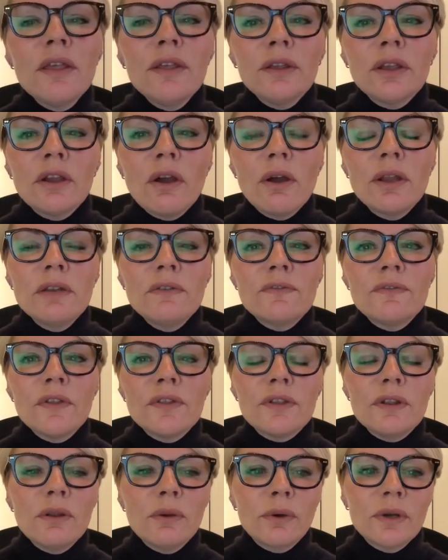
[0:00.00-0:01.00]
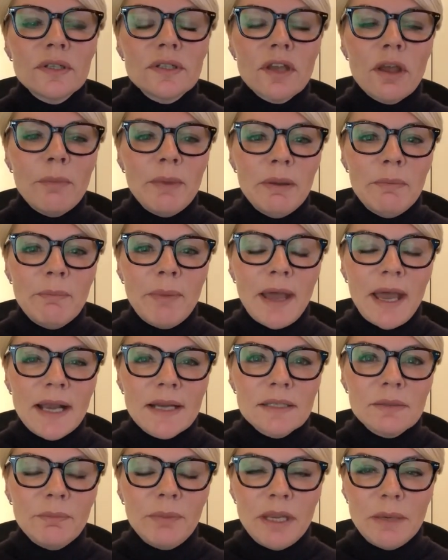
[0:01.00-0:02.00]
kind of the longer term
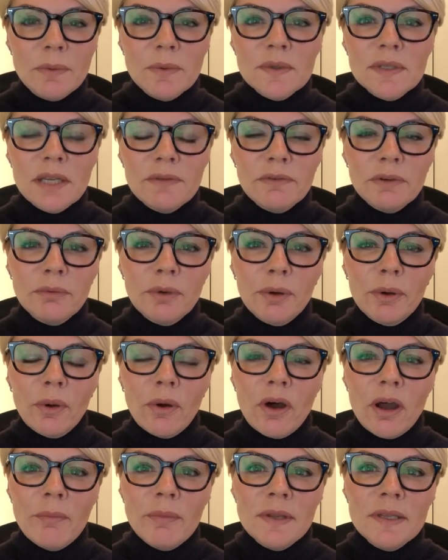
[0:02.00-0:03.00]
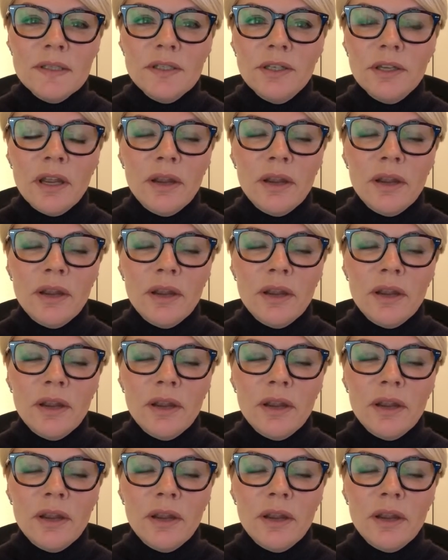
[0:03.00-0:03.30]
impacts and people's living requirements.